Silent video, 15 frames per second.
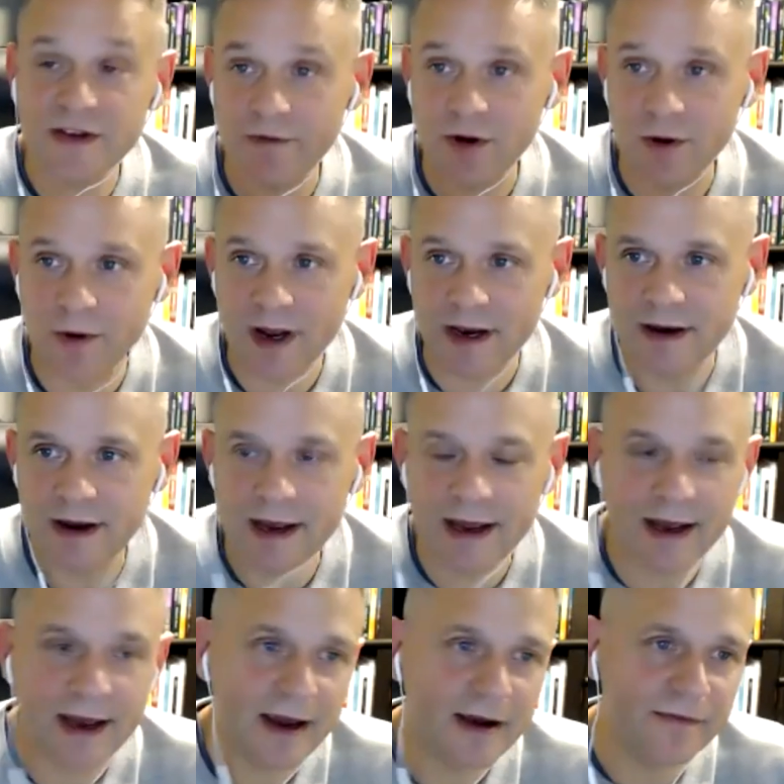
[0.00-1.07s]
everyone
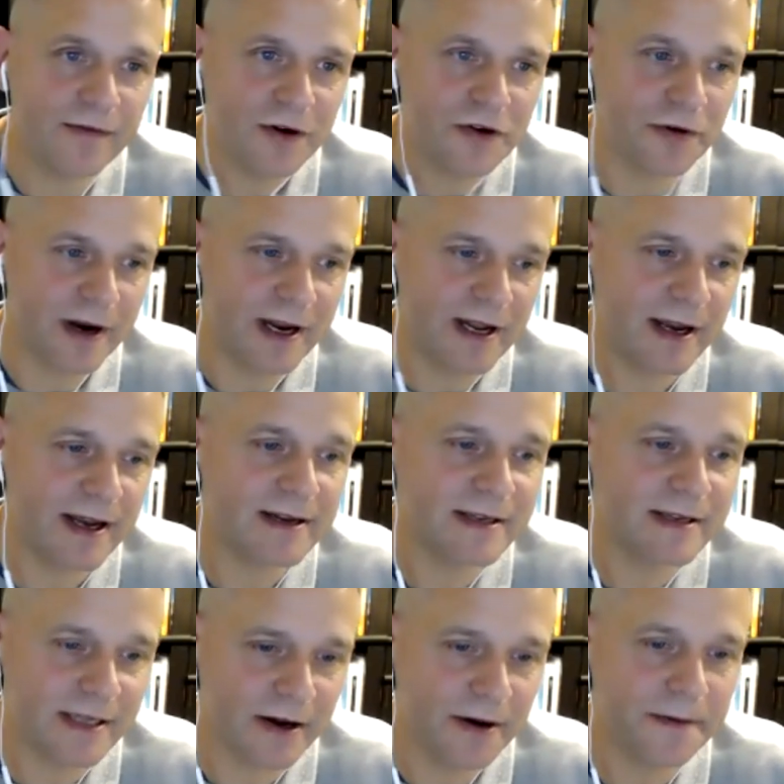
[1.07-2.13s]
uh, for joining it.
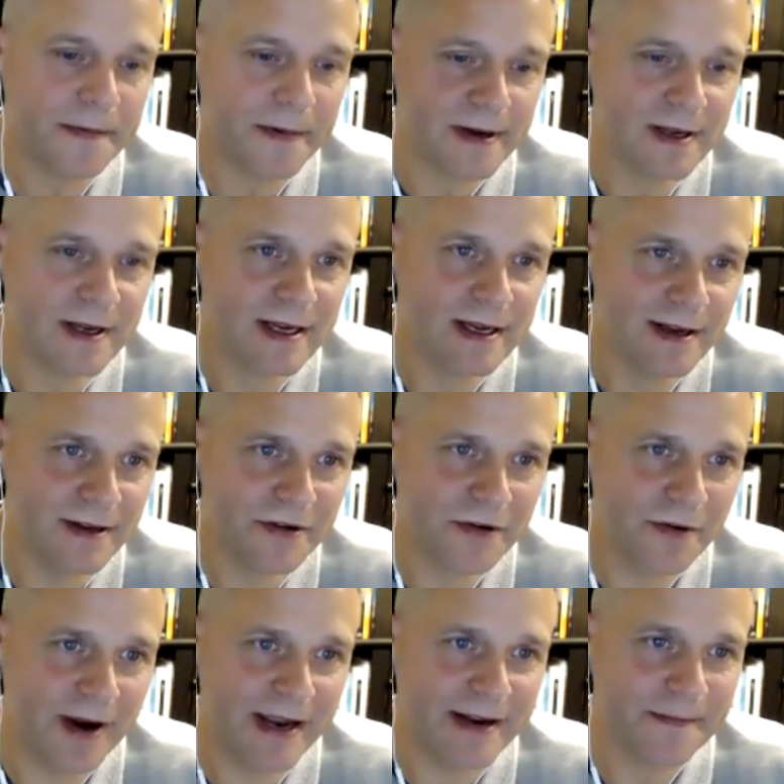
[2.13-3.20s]
So it's
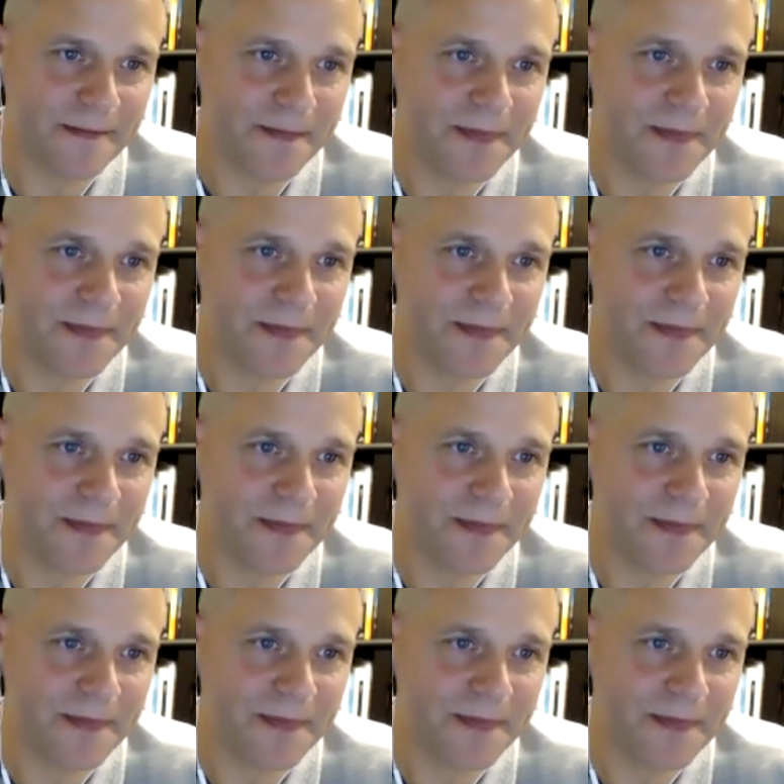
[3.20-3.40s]
great.